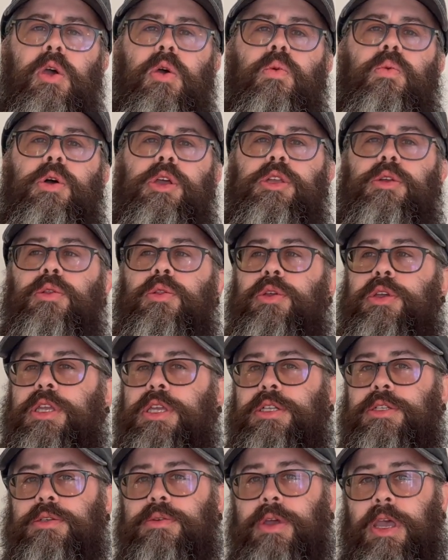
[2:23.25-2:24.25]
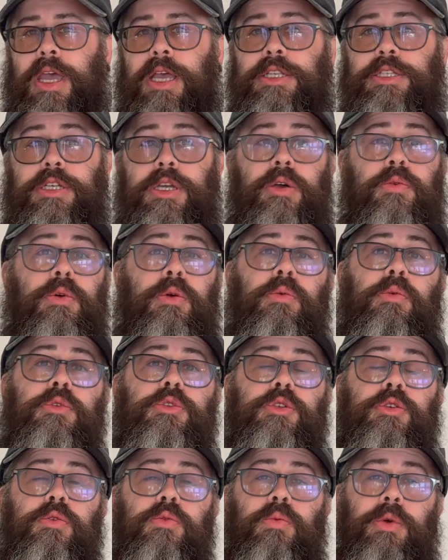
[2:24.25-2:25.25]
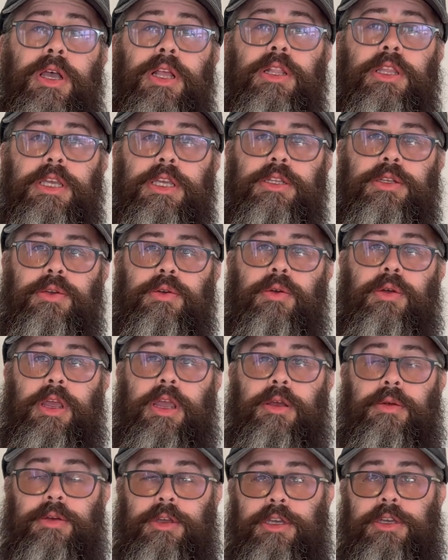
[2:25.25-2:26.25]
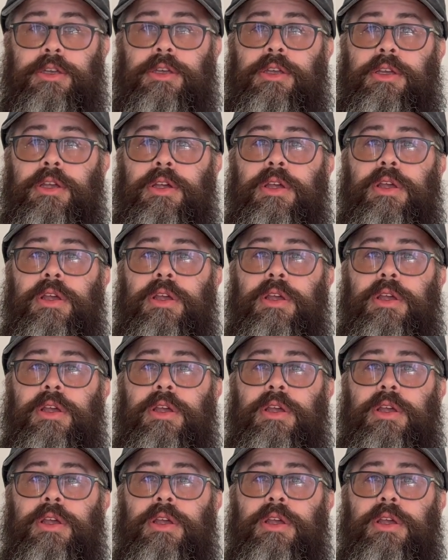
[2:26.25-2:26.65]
what you're looking to hatch out, what will do well in your area.